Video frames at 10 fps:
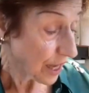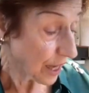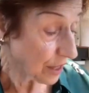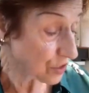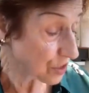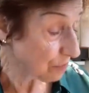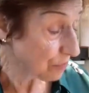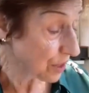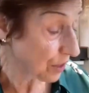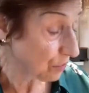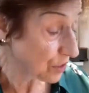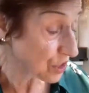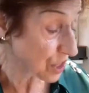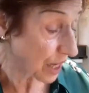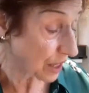And something was
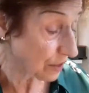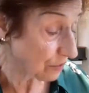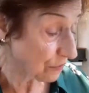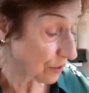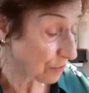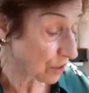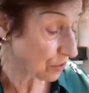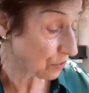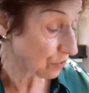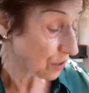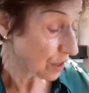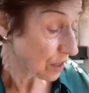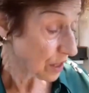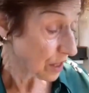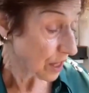taken from you
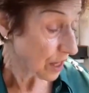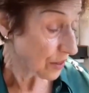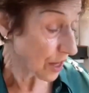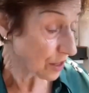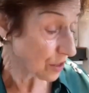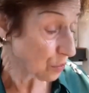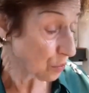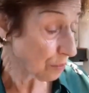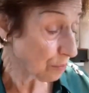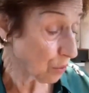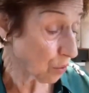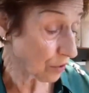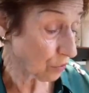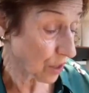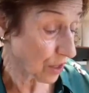that you were
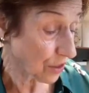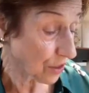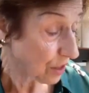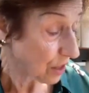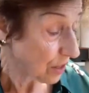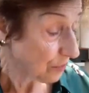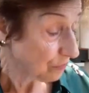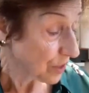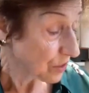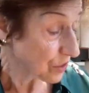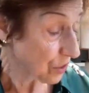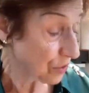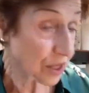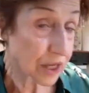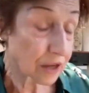born with, so
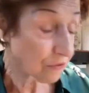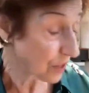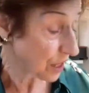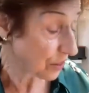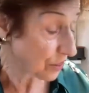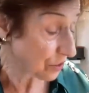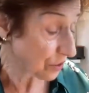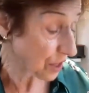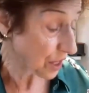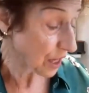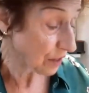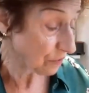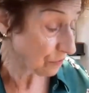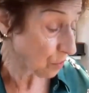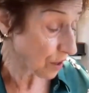that even at 30 and
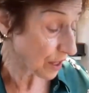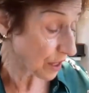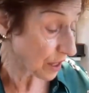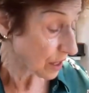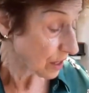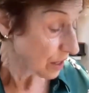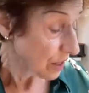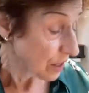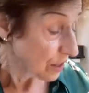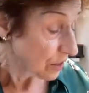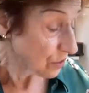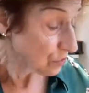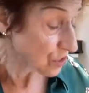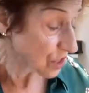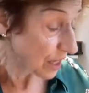40, you
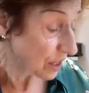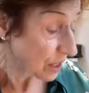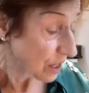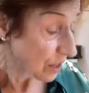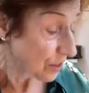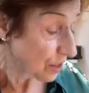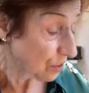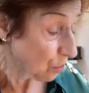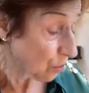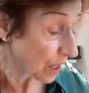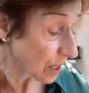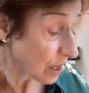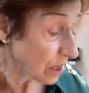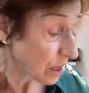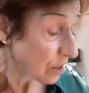set the
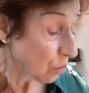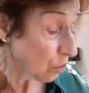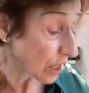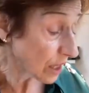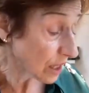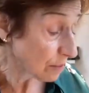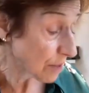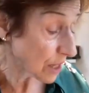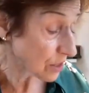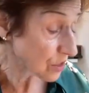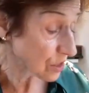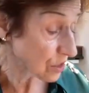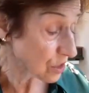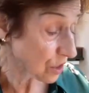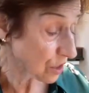oily
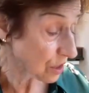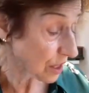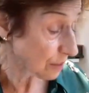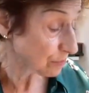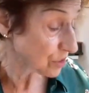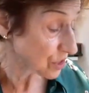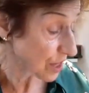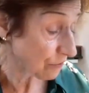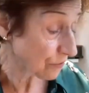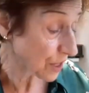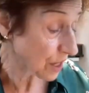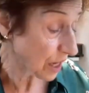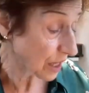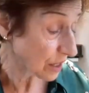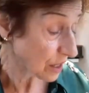medicine to your lips every
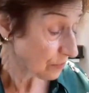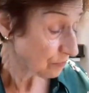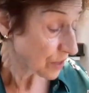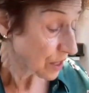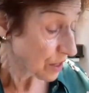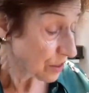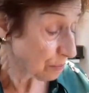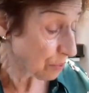night, the